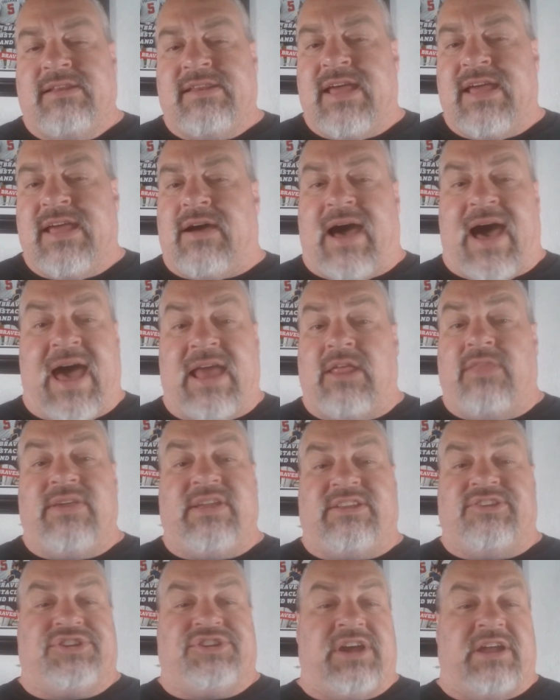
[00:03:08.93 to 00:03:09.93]
Now, I don't
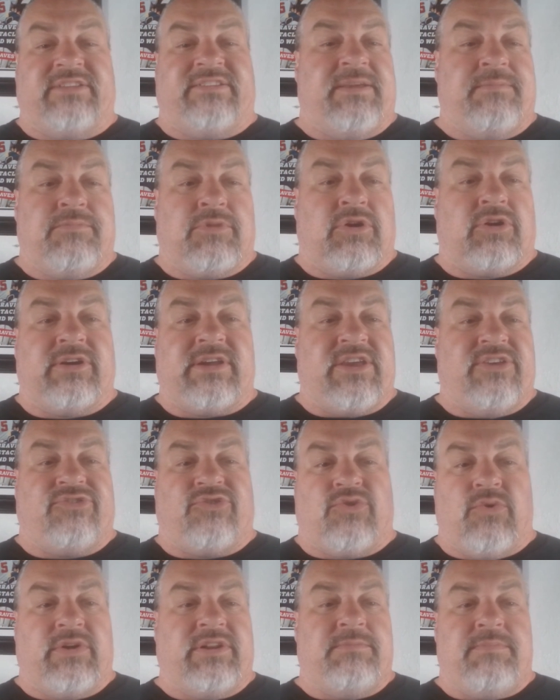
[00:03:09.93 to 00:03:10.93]
think Dejounte Murray
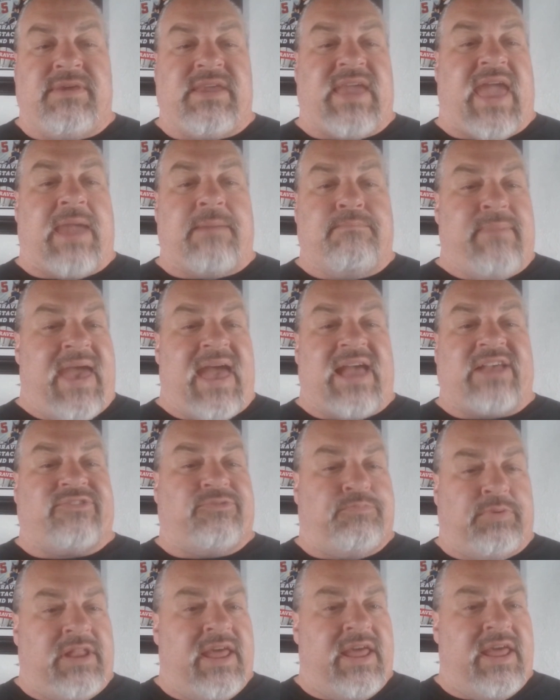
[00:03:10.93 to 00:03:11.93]
is going to be a
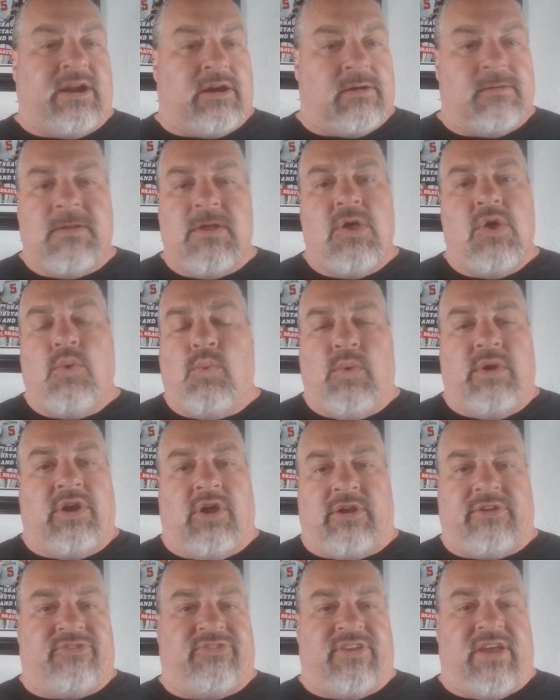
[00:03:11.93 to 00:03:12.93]
max player when
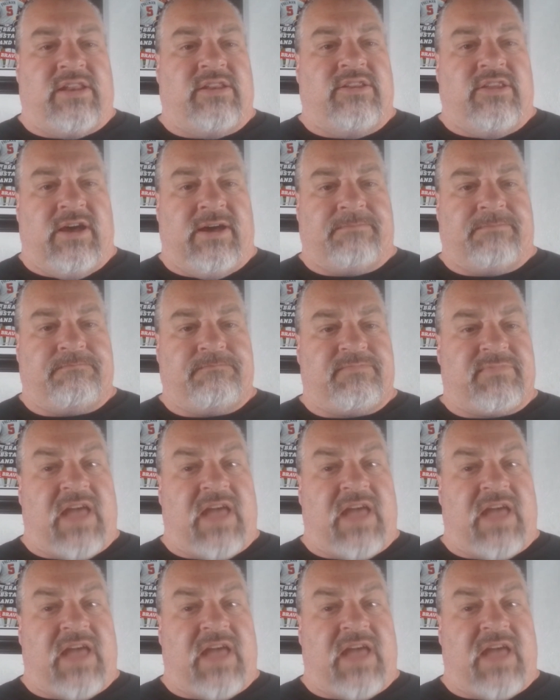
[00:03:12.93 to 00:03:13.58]
all is said and done.